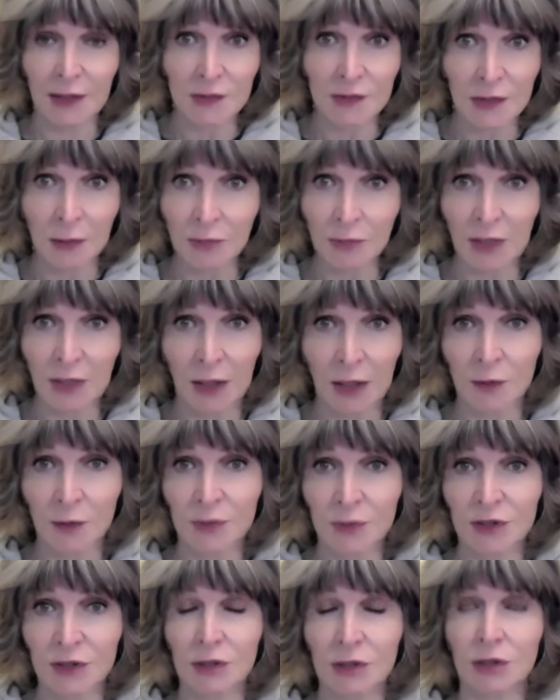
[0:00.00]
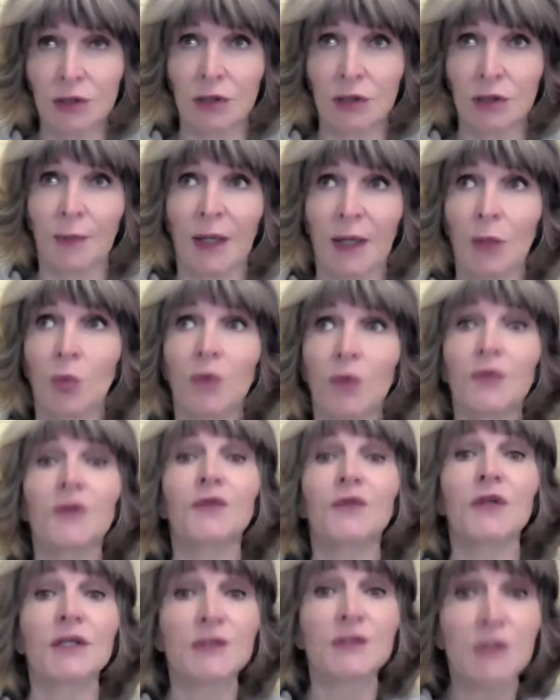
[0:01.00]
some kind of prediction about what they
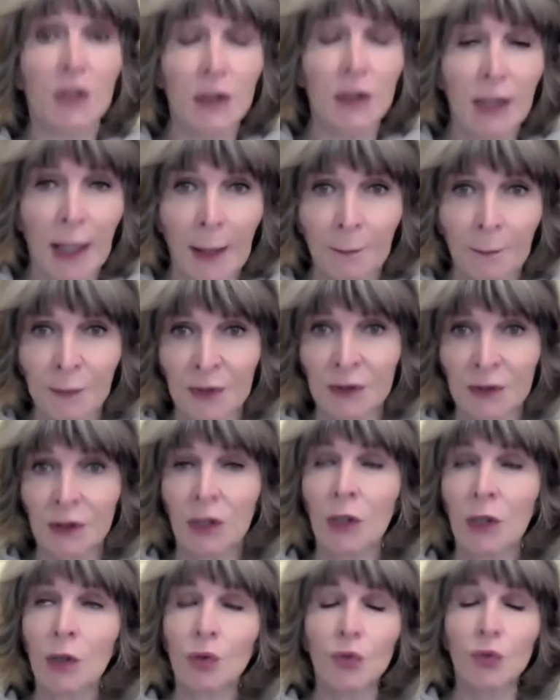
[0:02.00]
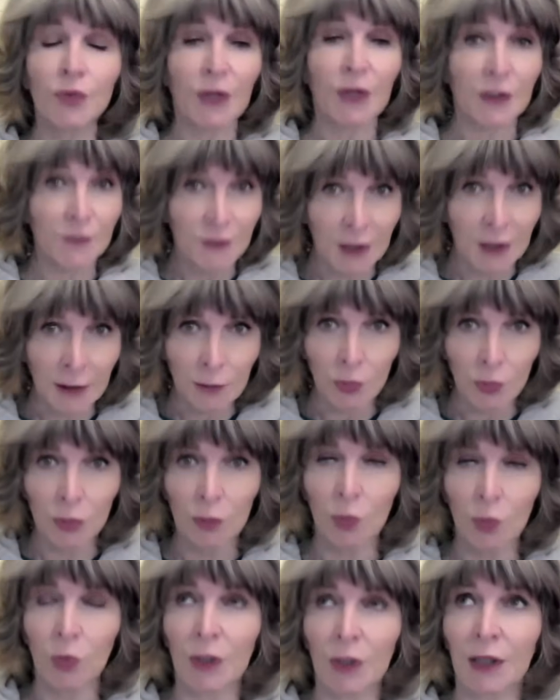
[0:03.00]
think is going to happen, who they think
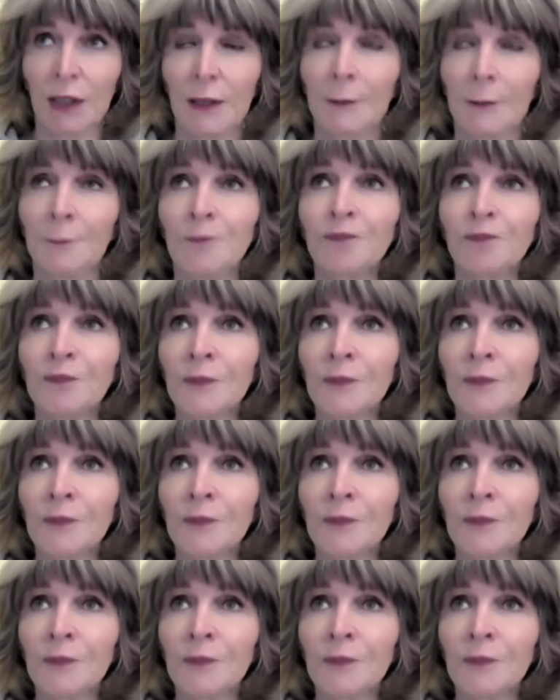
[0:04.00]
will win.